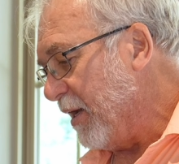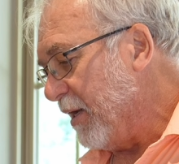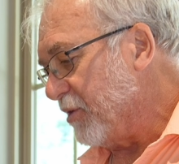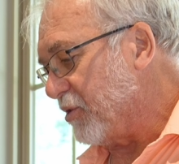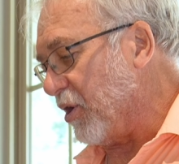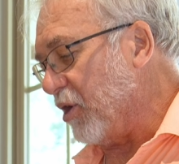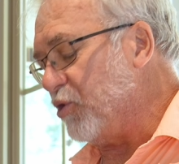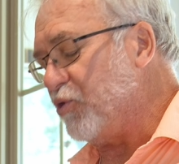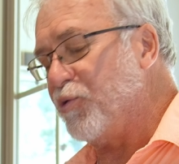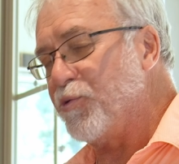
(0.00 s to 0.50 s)

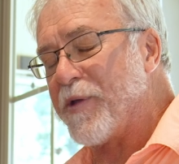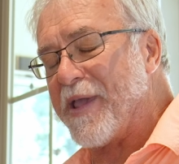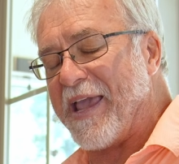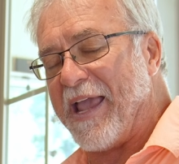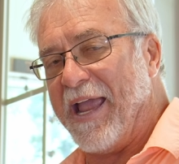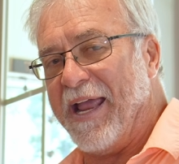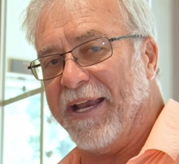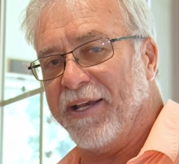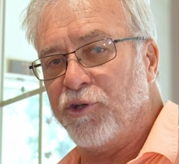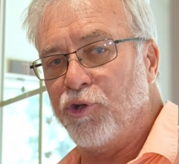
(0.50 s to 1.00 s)
so you
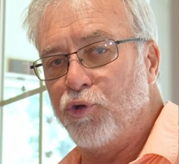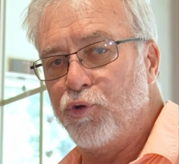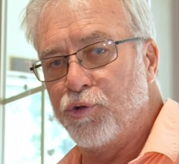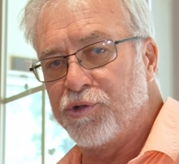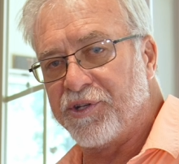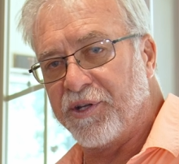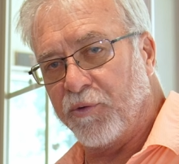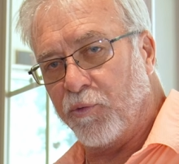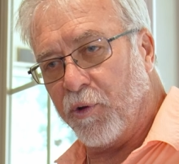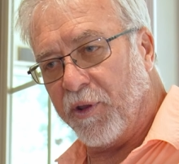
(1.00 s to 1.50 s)
can
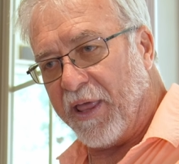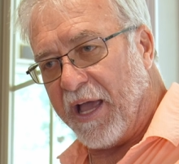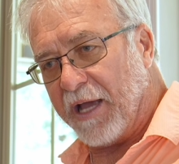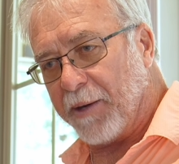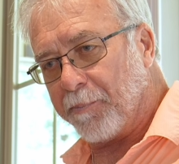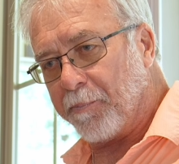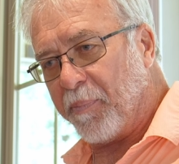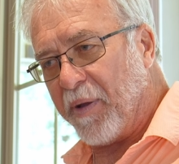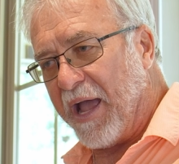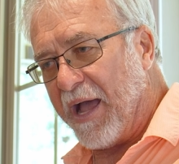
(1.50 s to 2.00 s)
use it
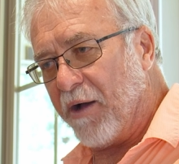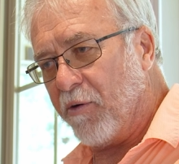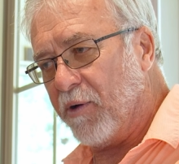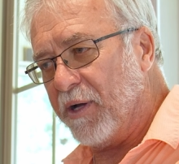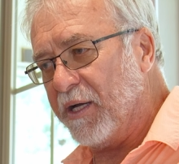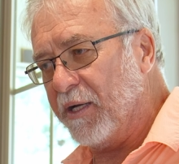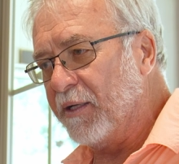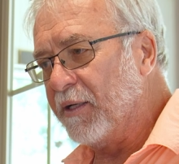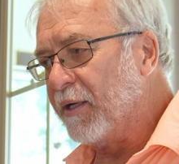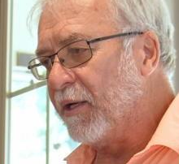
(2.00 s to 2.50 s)
without
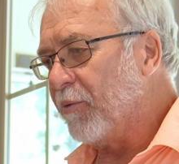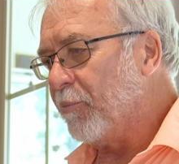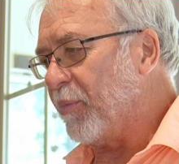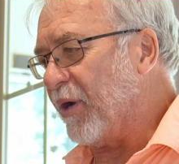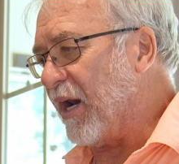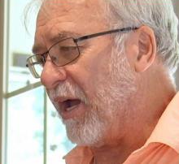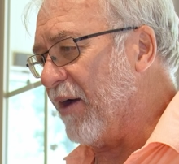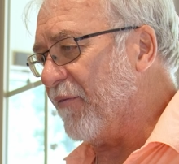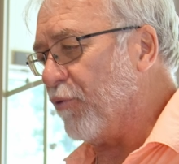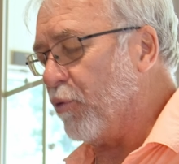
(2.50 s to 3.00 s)
power,
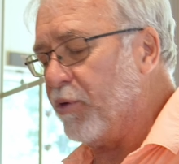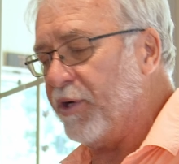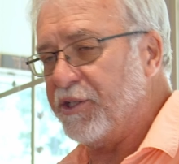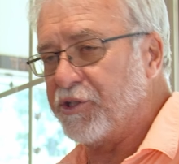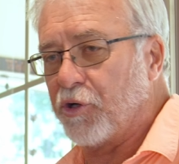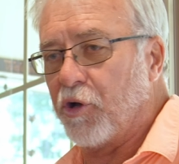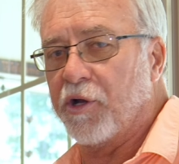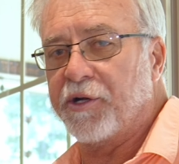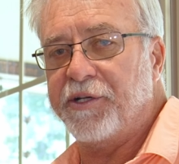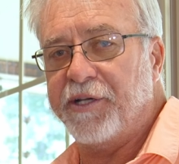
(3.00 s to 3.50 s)
but I've
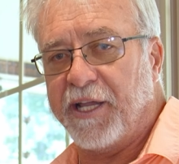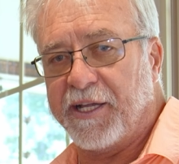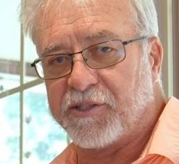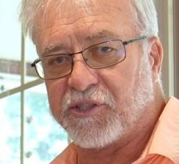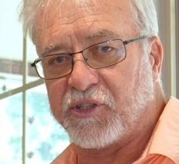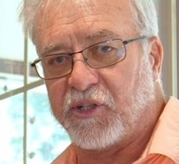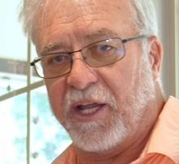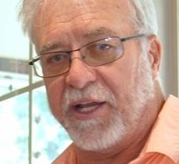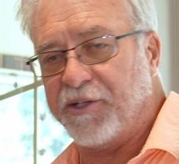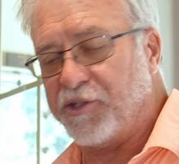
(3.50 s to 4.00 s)
always got an
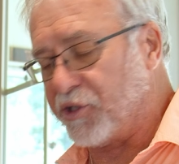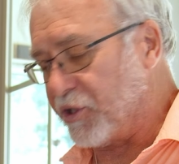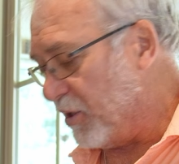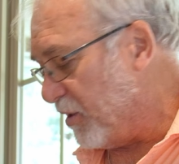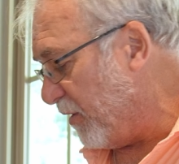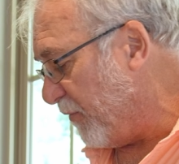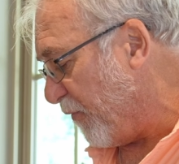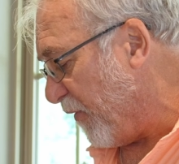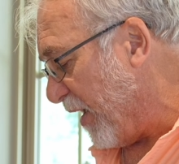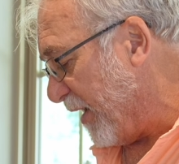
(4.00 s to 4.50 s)
extension
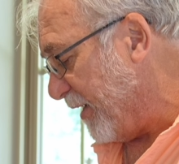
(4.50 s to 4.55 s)
if I